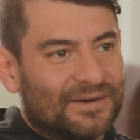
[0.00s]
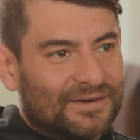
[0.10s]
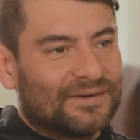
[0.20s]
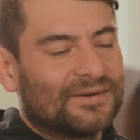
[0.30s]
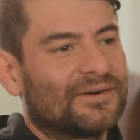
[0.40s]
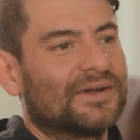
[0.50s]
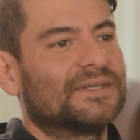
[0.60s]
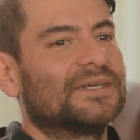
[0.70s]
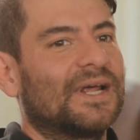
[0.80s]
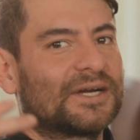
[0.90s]
Or
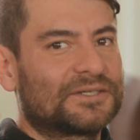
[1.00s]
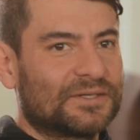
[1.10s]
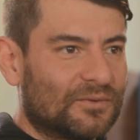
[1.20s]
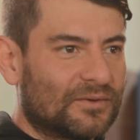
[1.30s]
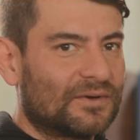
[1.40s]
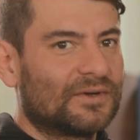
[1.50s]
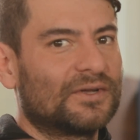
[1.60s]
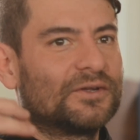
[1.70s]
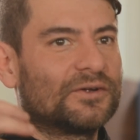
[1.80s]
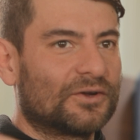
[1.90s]
is it actually,
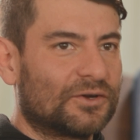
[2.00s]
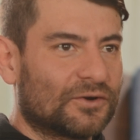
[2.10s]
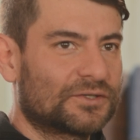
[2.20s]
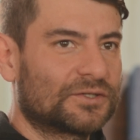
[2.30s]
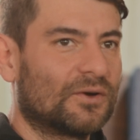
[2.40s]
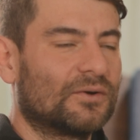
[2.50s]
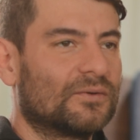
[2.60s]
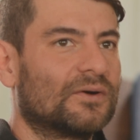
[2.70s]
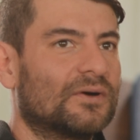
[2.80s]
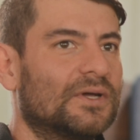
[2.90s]
you're
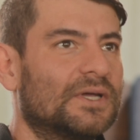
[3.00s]
so